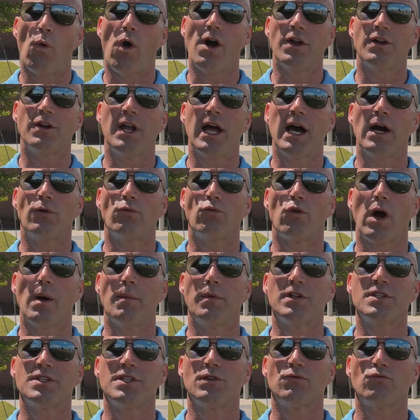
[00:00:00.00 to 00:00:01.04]
wander down
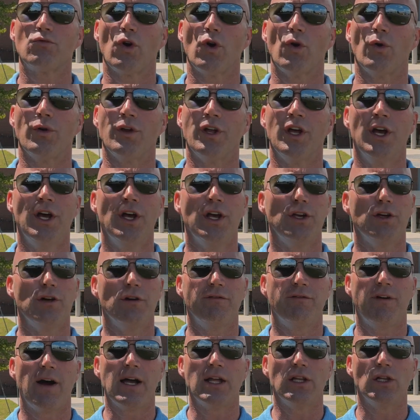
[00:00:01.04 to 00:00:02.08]
Robertson Road, you'll
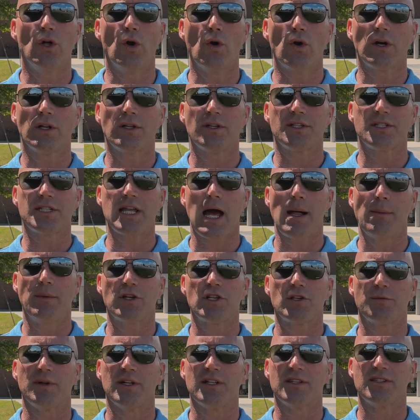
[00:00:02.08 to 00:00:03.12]
find local
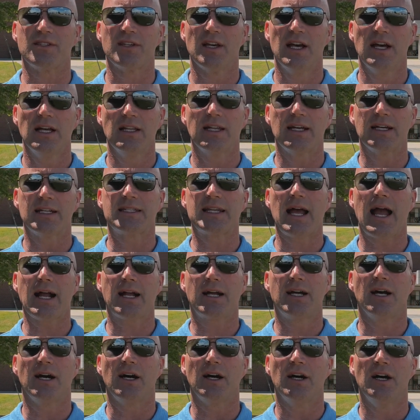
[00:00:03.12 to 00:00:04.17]
establishments like
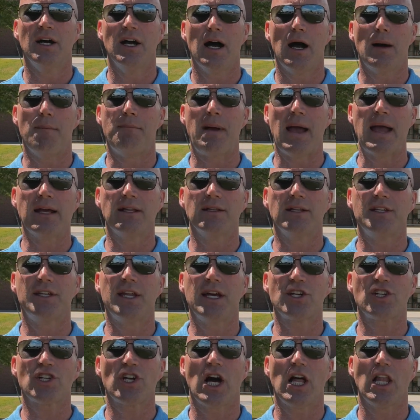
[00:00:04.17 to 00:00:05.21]
Tatka, a
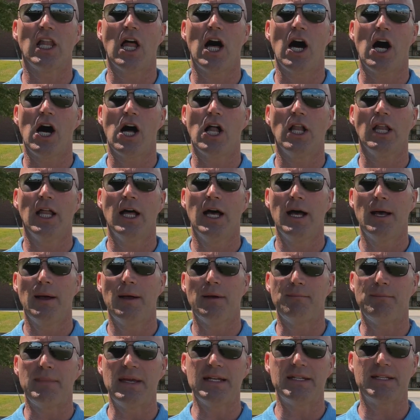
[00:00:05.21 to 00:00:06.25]
Bangladesh halal
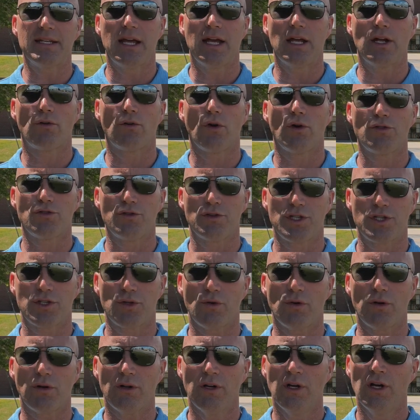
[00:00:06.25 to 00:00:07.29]
meat and grocery
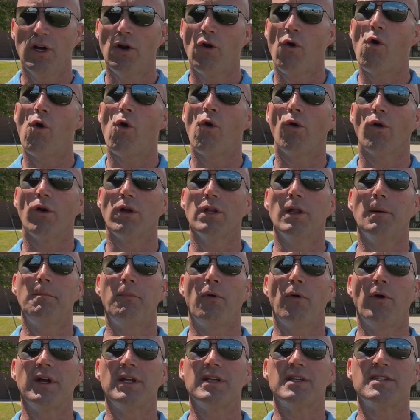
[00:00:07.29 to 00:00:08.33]
store, or La
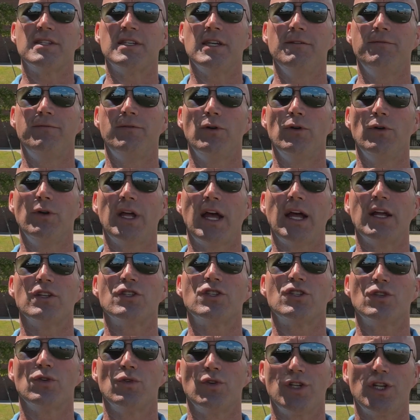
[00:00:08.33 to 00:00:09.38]
Pointe Seafood and
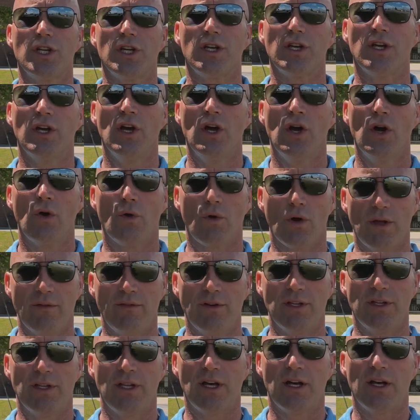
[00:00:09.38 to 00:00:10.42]
Sushi, or
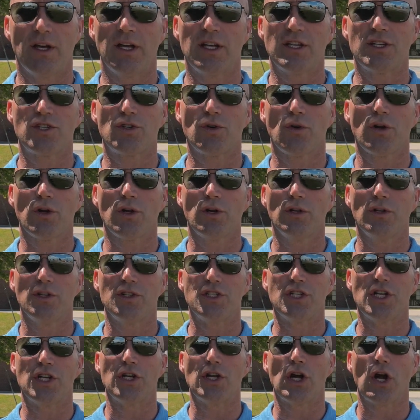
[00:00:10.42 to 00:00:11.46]
even the historical
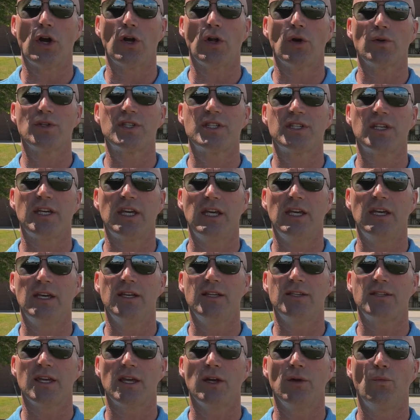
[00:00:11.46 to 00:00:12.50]
Donardo
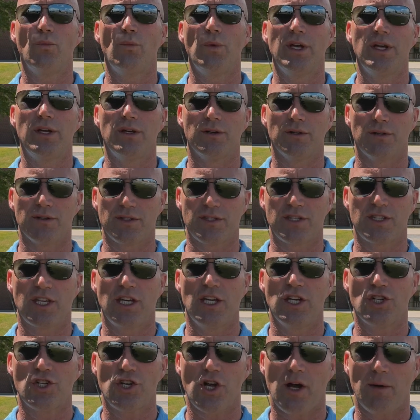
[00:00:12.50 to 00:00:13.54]
Skis and Wheels
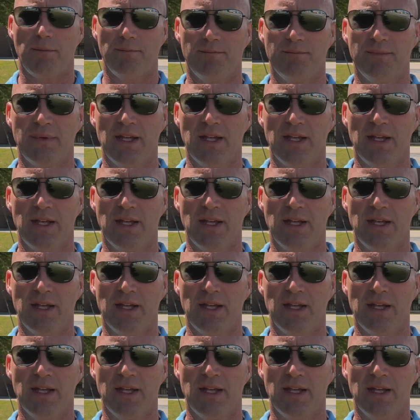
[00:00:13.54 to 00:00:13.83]
ski shop.